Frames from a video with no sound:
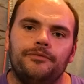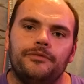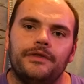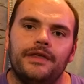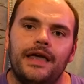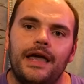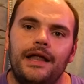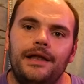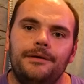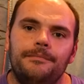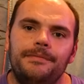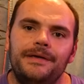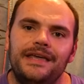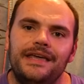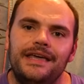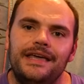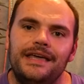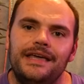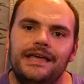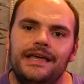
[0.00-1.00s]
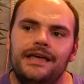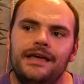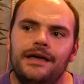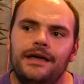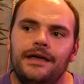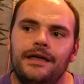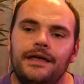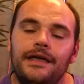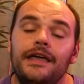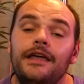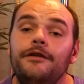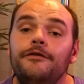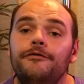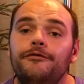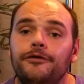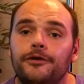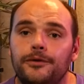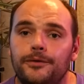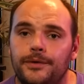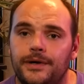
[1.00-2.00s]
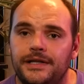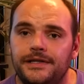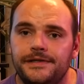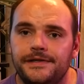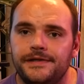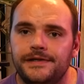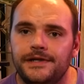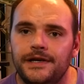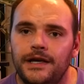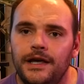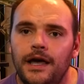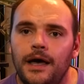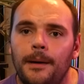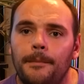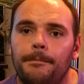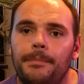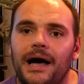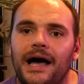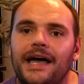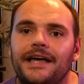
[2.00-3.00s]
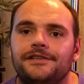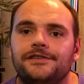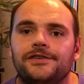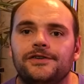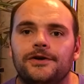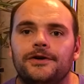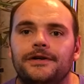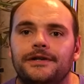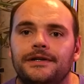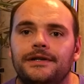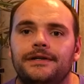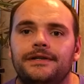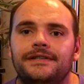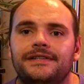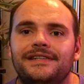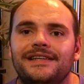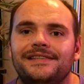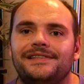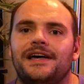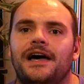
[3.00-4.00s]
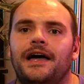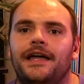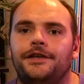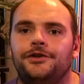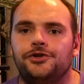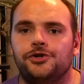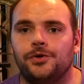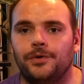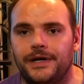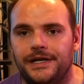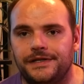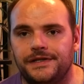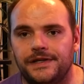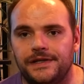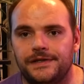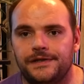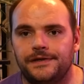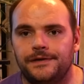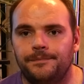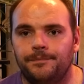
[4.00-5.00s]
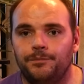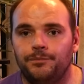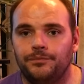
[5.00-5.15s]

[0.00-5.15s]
can be influenced by certain design choices.